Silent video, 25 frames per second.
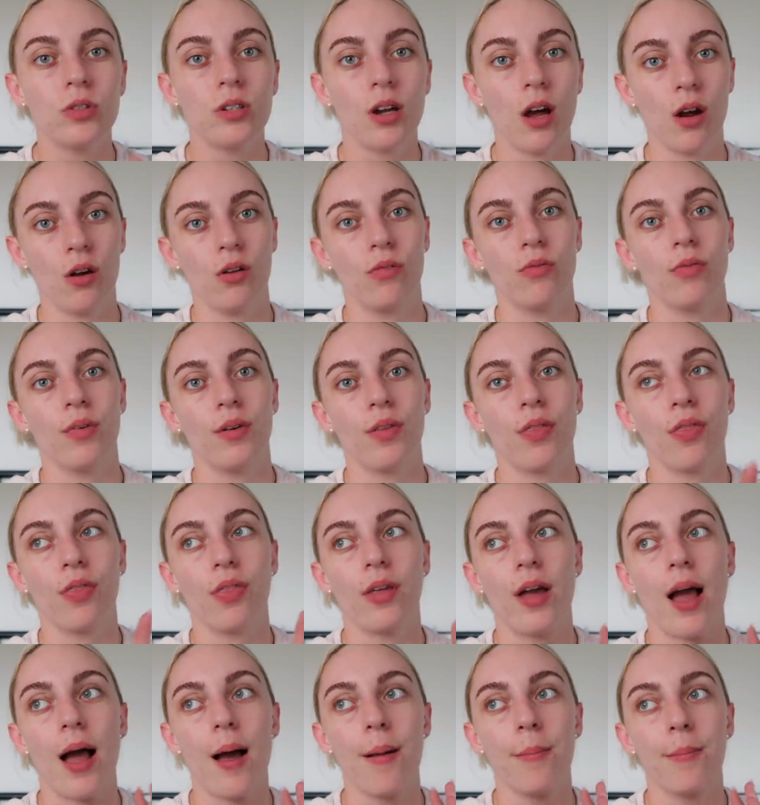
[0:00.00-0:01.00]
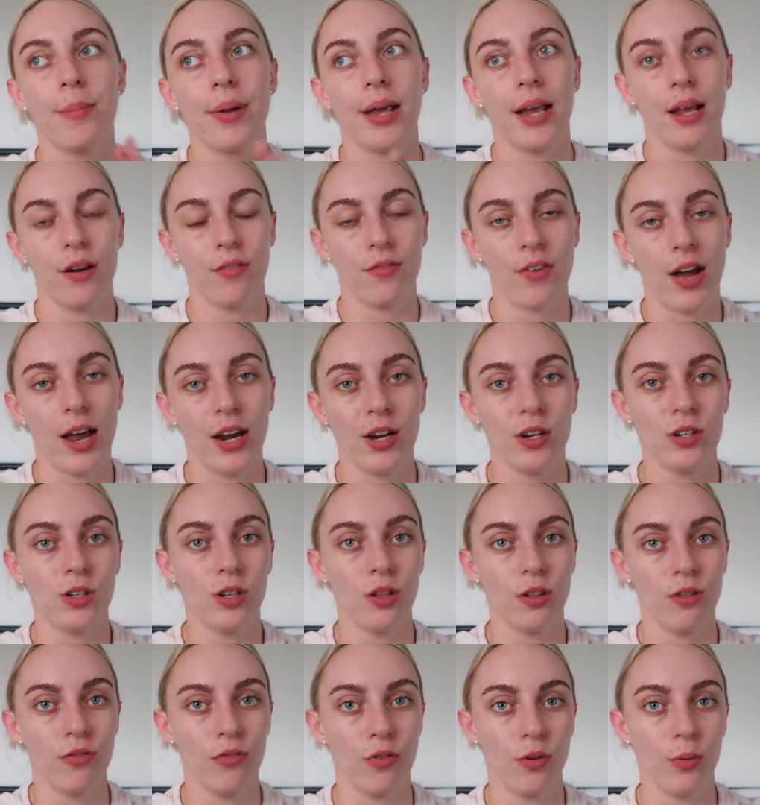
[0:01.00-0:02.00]
start off with being invited
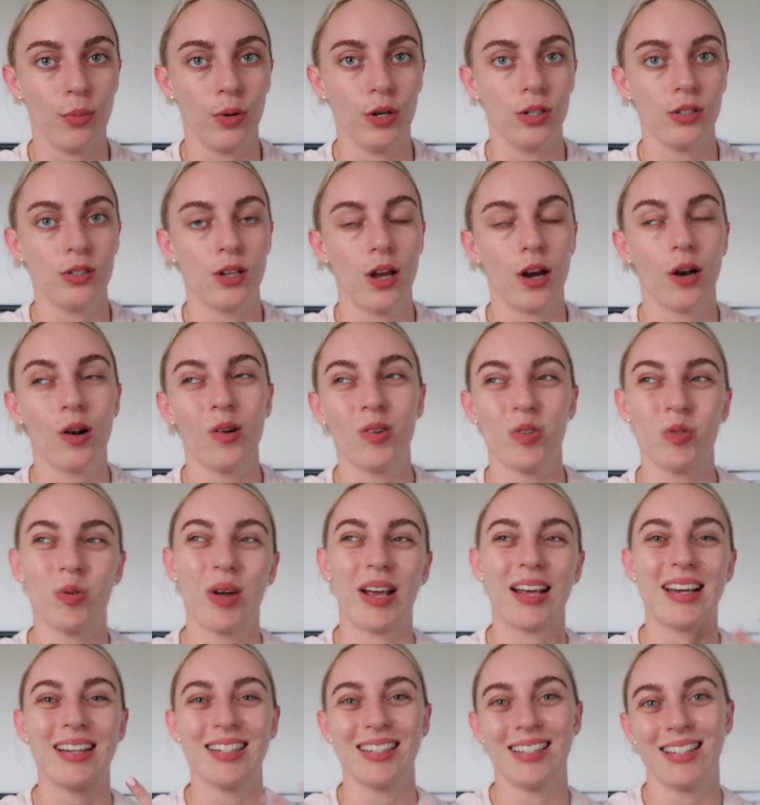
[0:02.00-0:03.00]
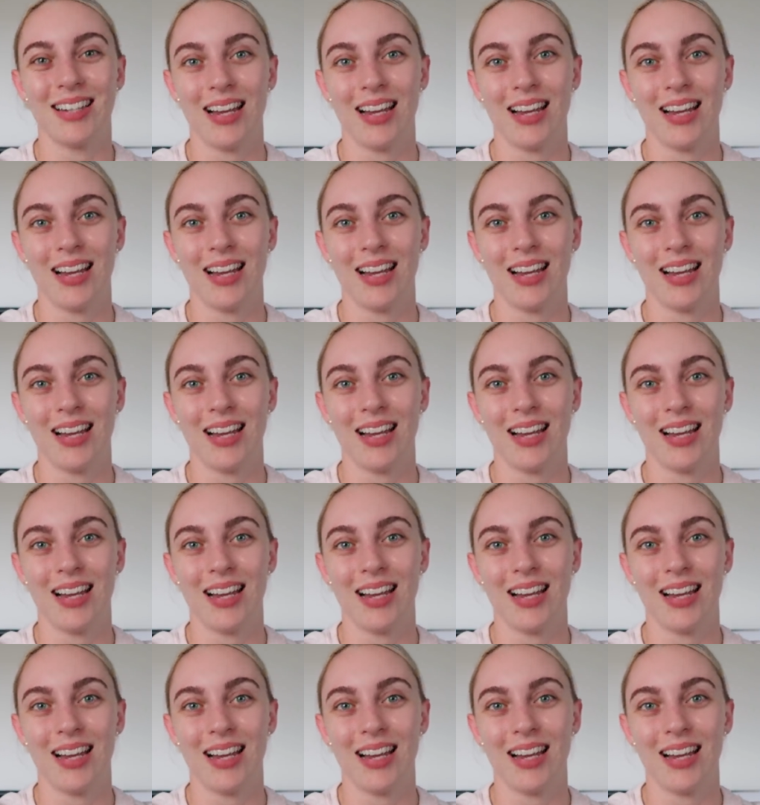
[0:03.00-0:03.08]
to the full moon circle so I can